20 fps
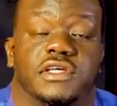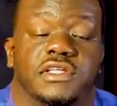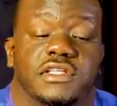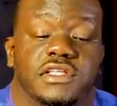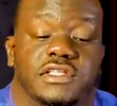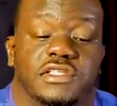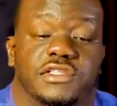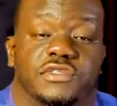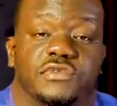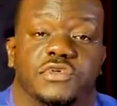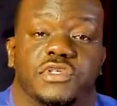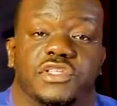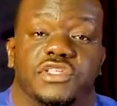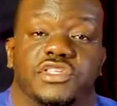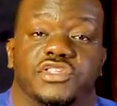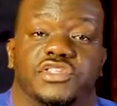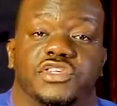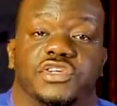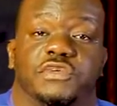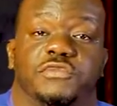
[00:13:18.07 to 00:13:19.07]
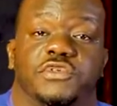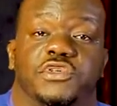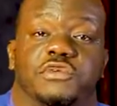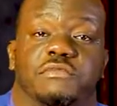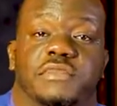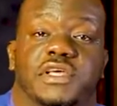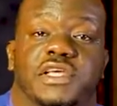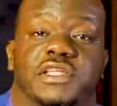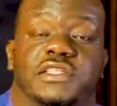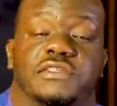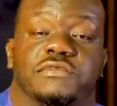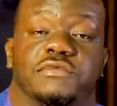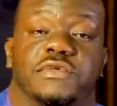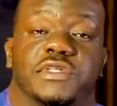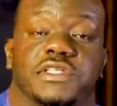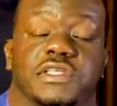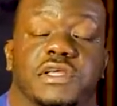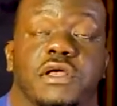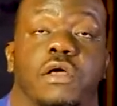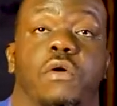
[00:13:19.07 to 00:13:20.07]
This is what the scripture means when
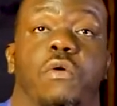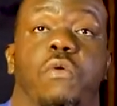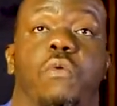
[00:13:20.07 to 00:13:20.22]
He said,